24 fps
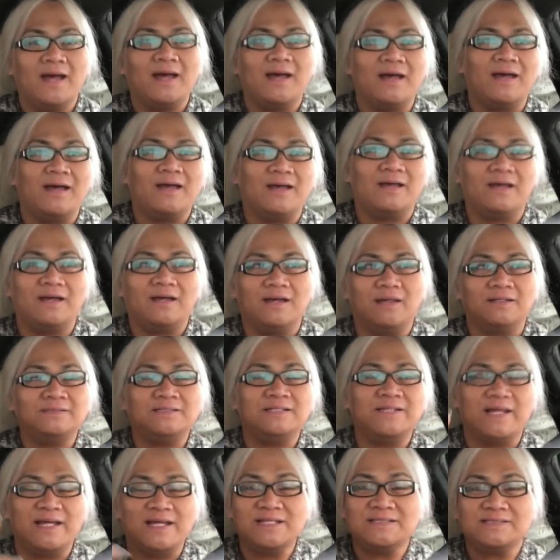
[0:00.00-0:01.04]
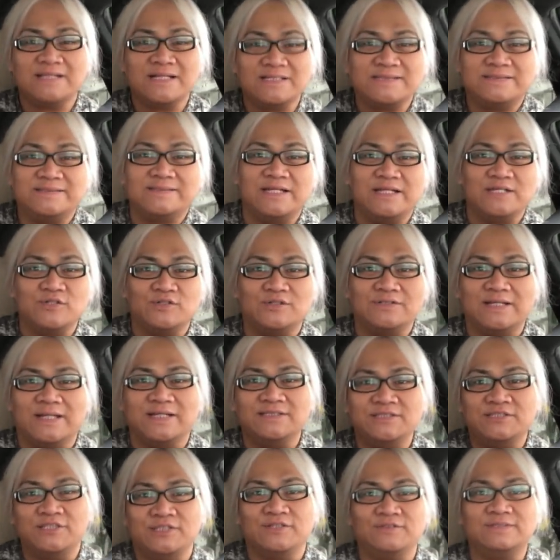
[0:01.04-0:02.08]
Uh, today is like Senior
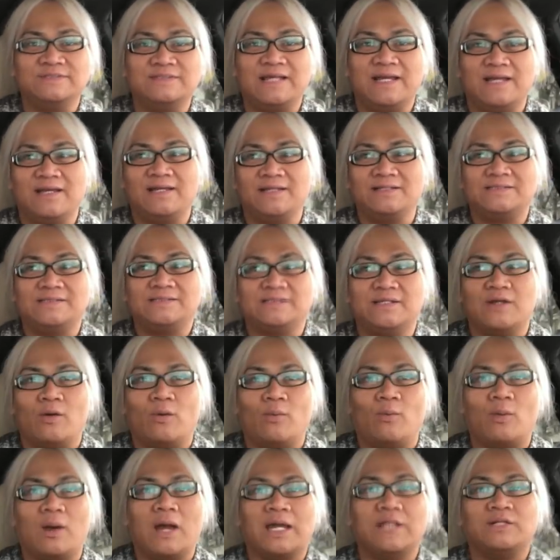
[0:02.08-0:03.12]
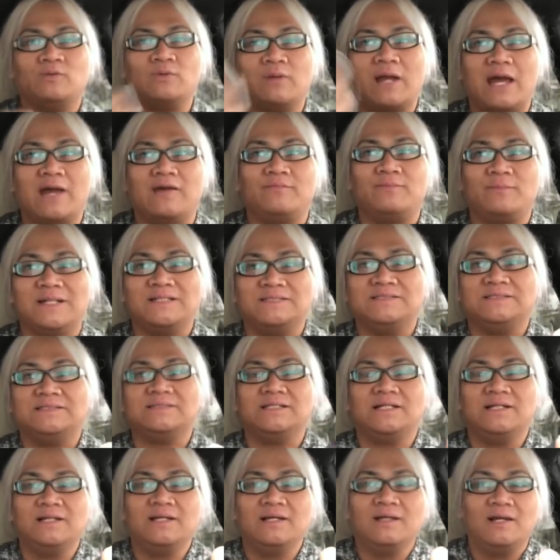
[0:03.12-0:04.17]
Day Tuesday, so I don't have my
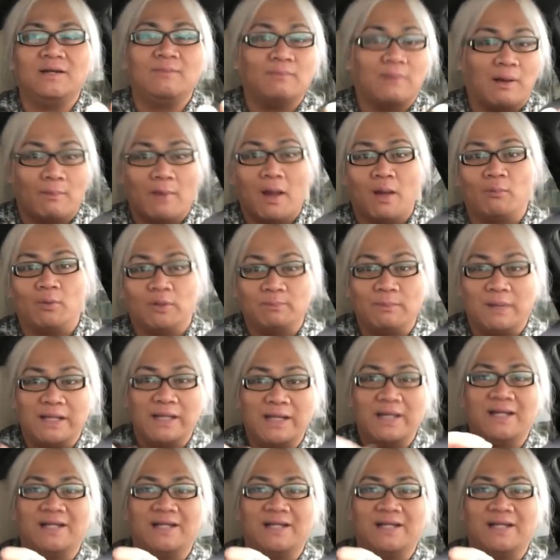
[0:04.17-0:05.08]
my mom with me.